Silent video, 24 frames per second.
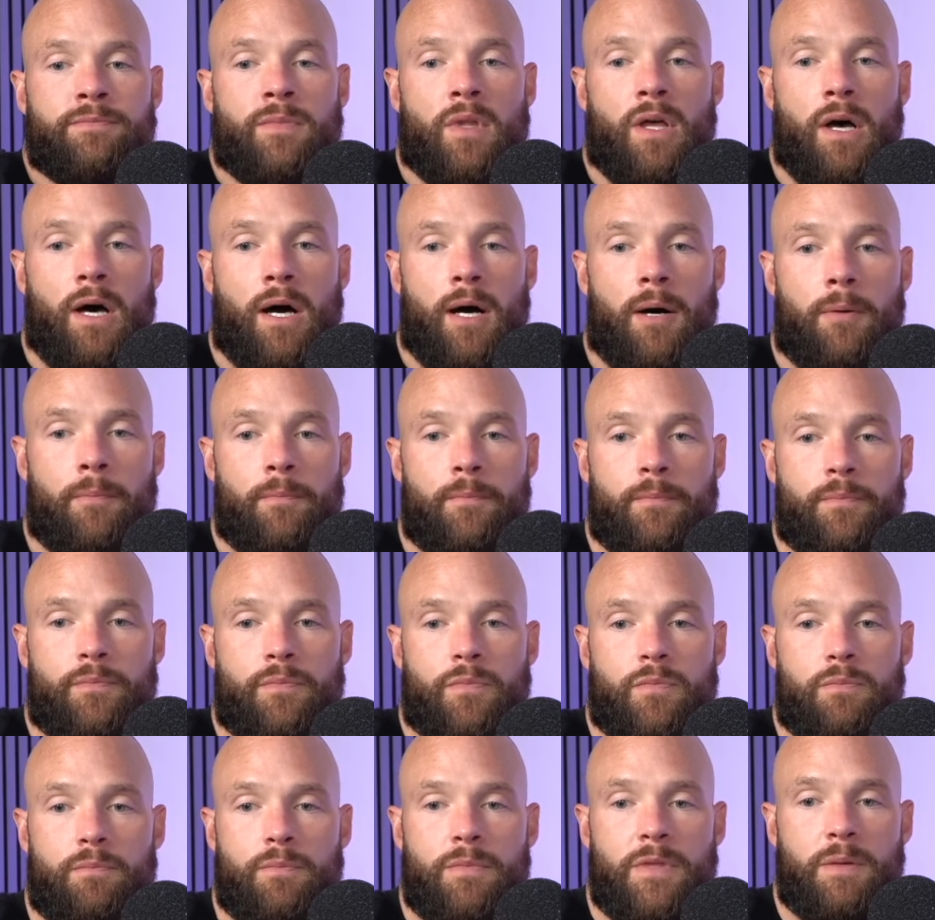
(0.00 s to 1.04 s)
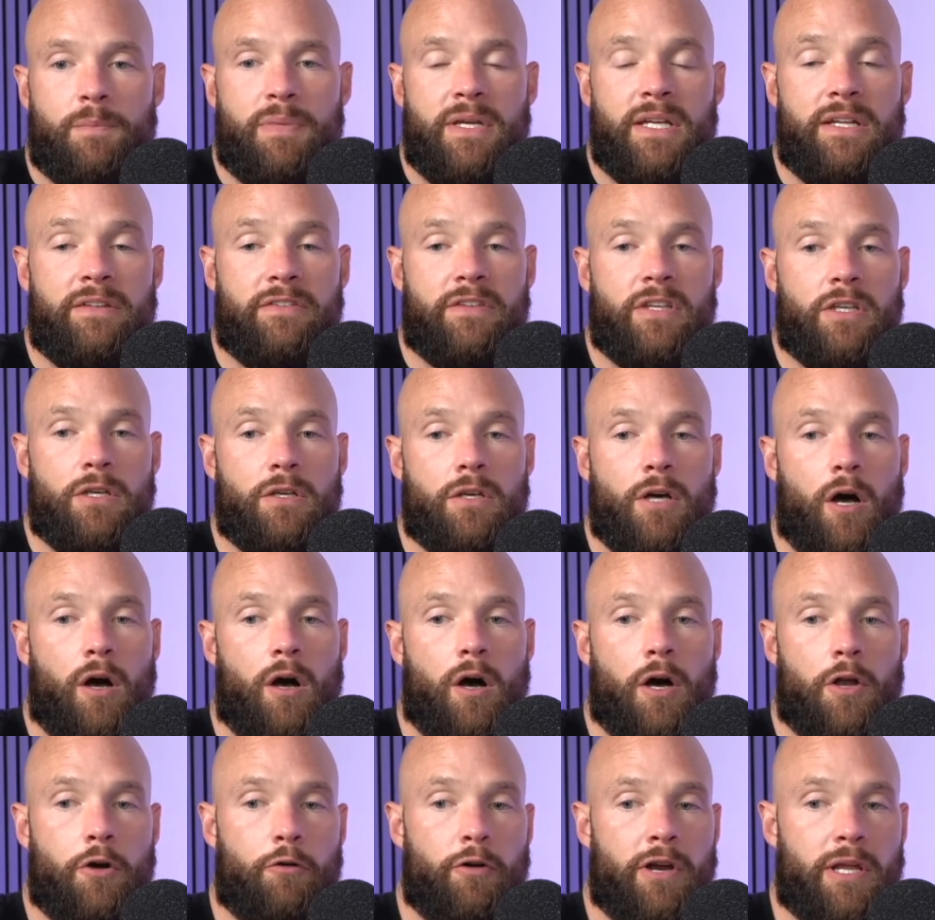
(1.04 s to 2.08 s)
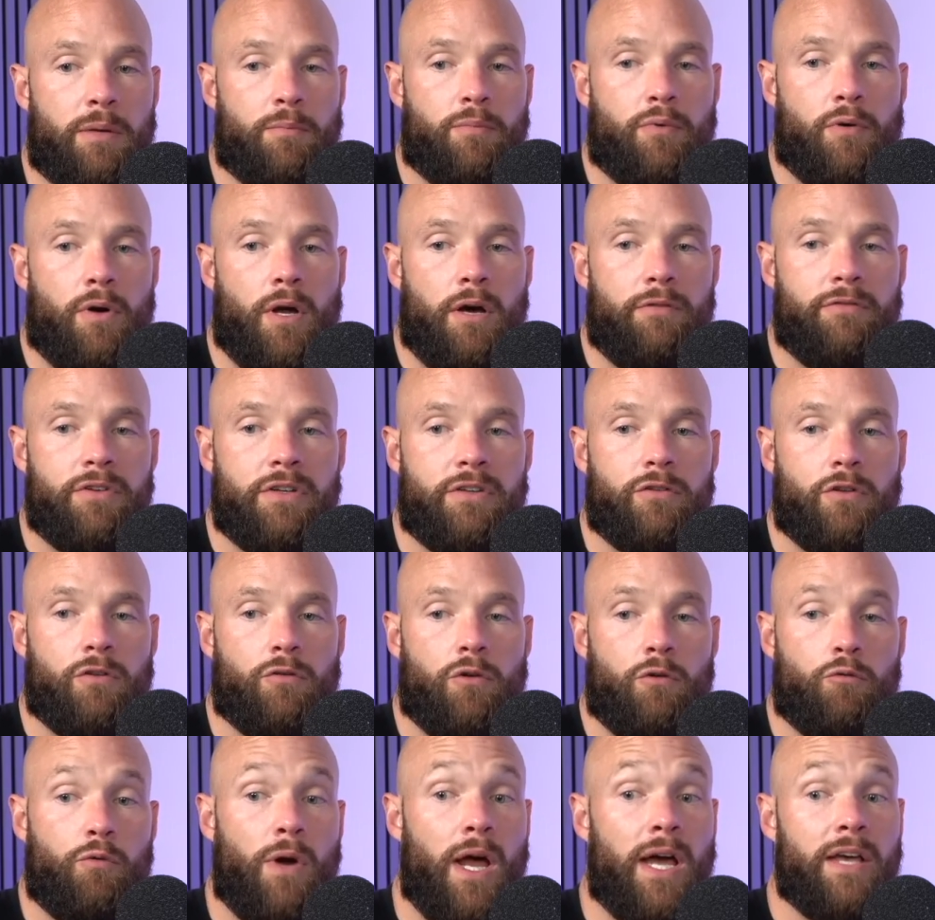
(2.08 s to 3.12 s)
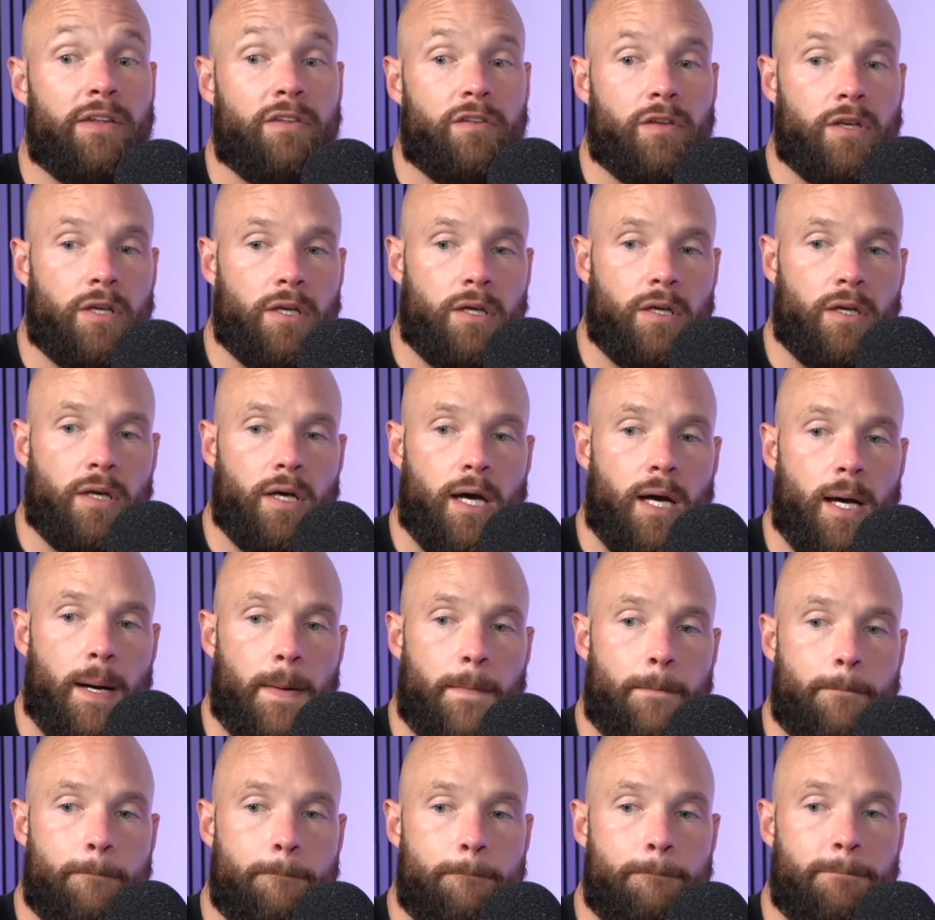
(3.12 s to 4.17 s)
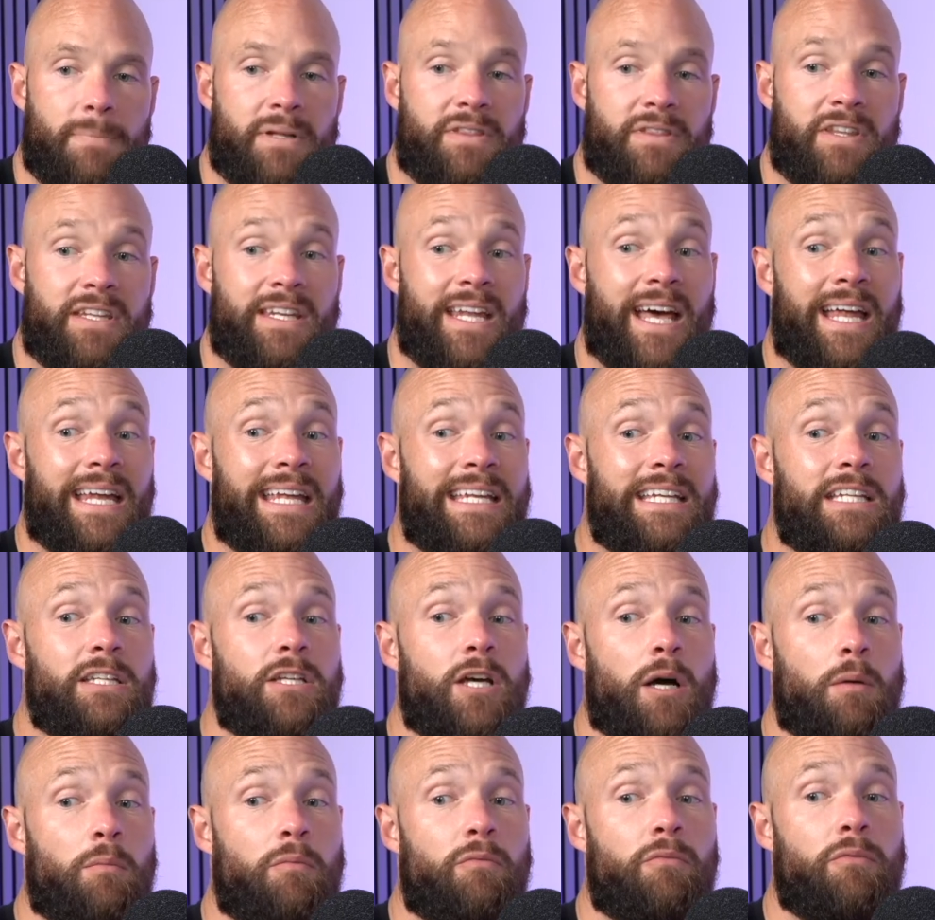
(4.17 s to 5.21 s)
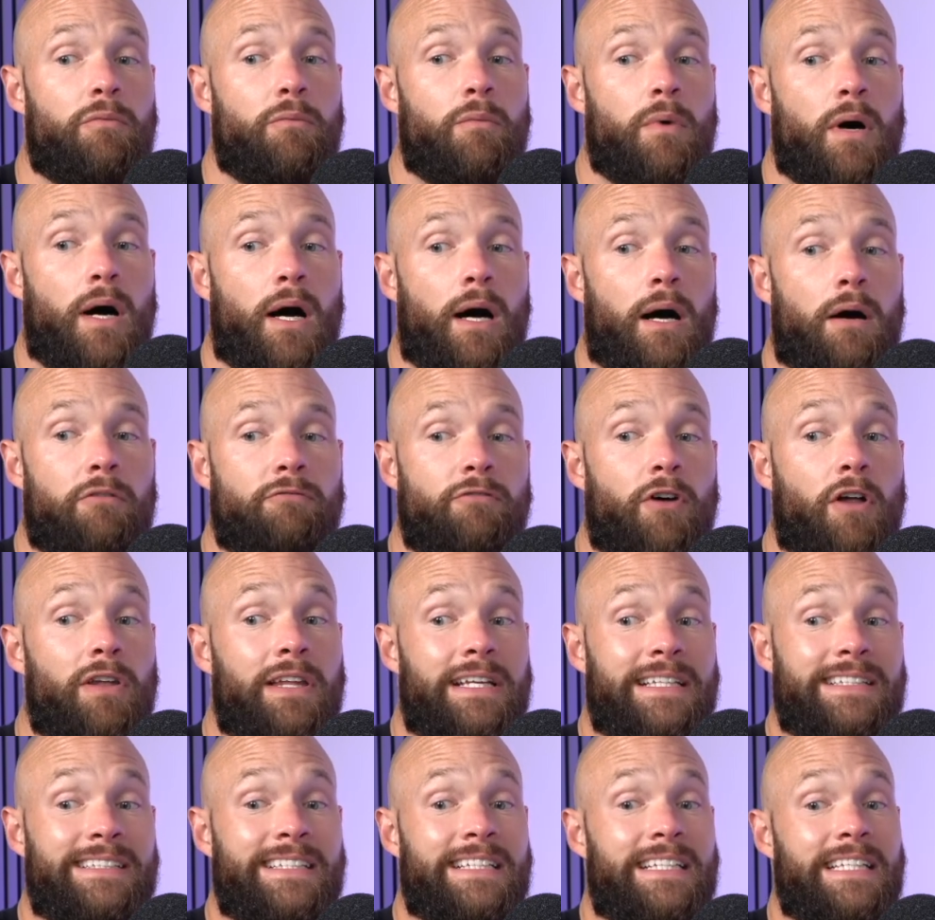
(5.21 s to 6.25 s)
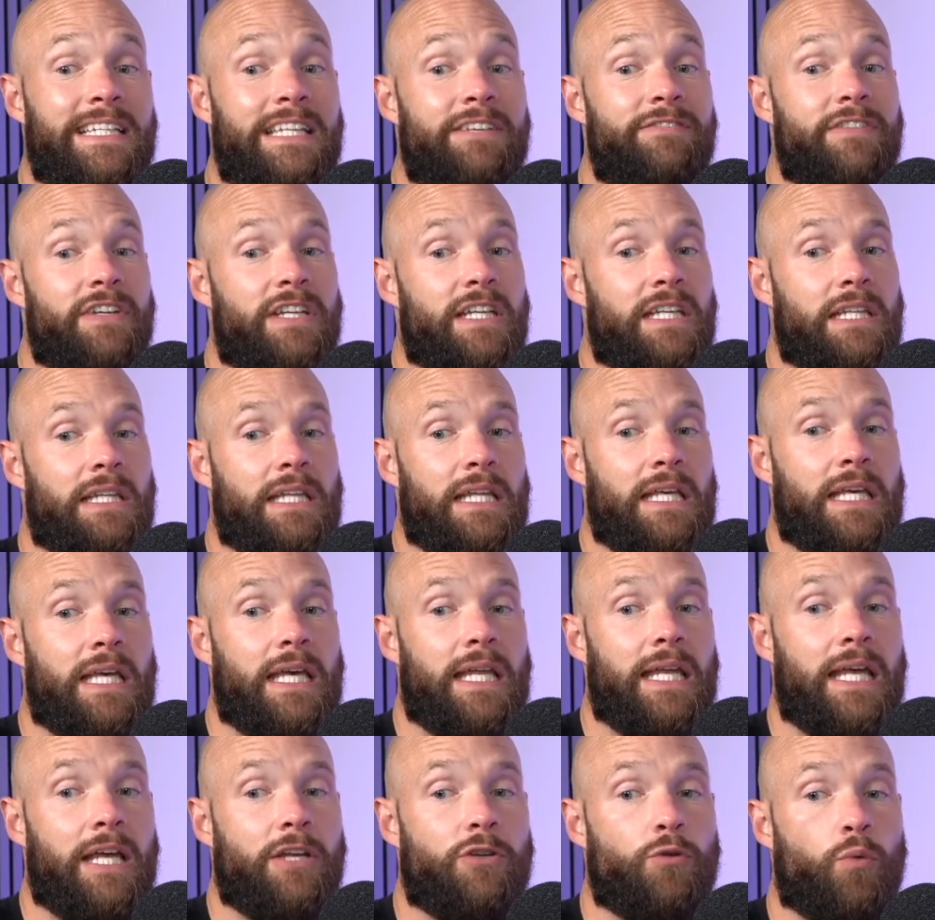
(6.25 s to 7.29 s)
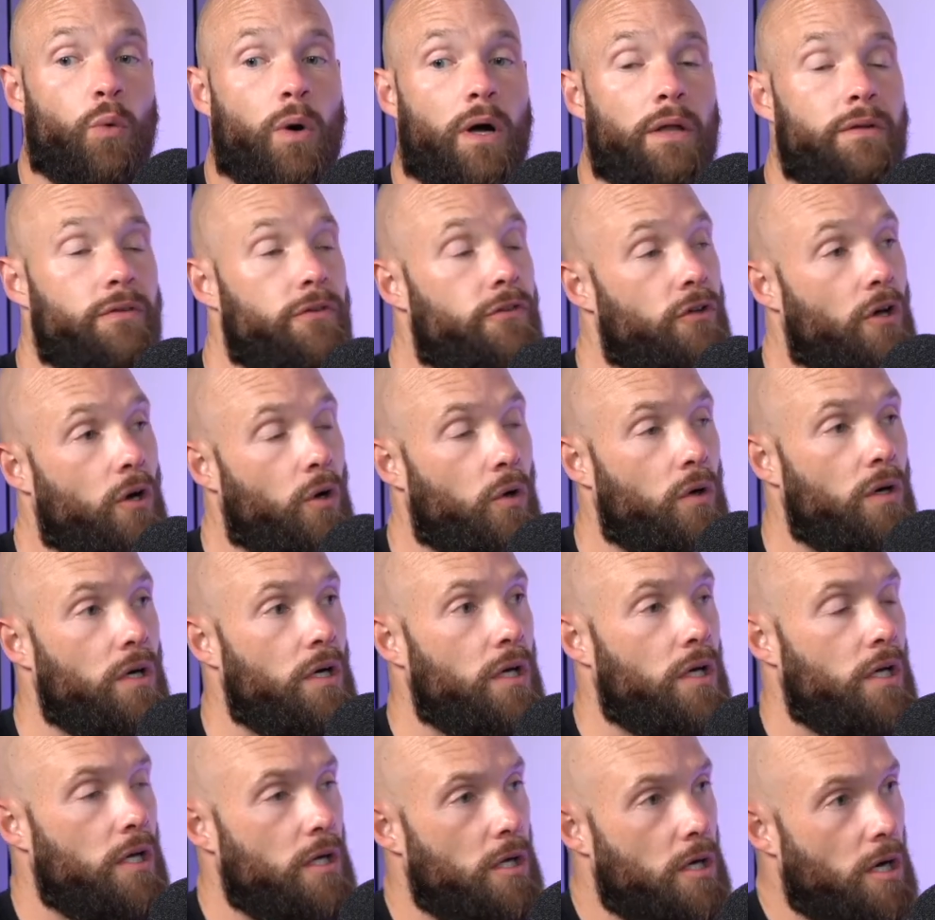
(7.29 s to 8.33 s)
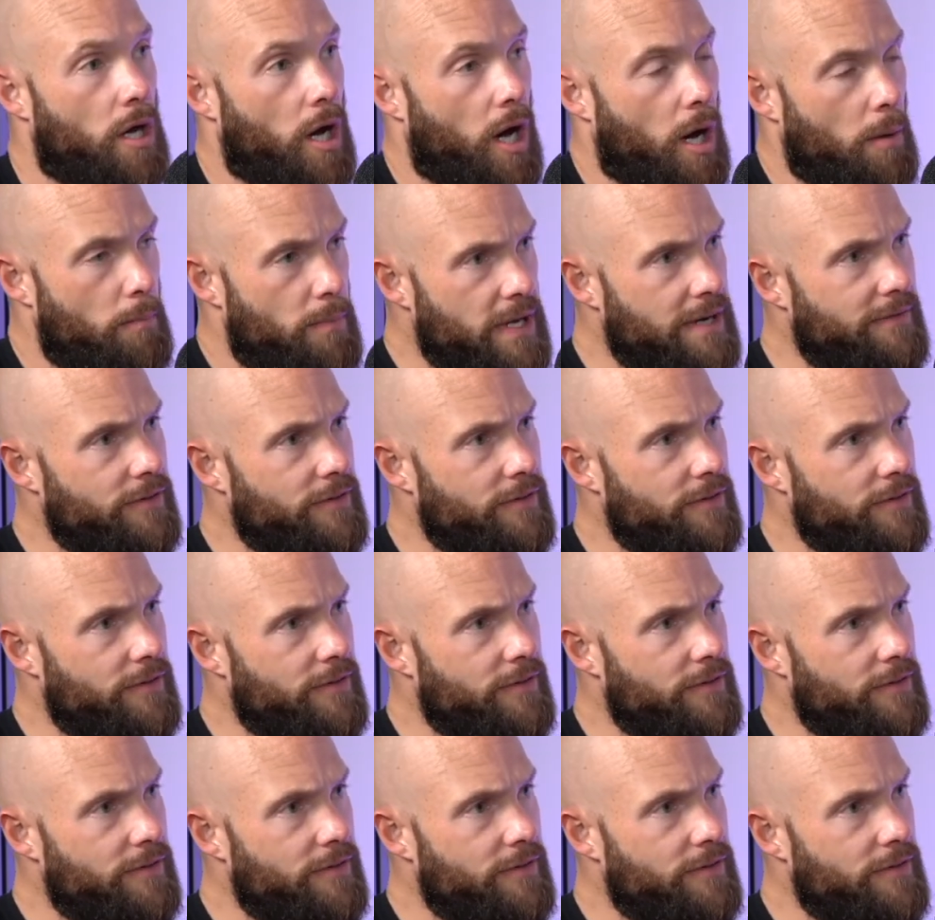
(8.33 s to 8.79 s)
The PNC underwriting profits rising, but the net income falling significantly in H1. So a bit of a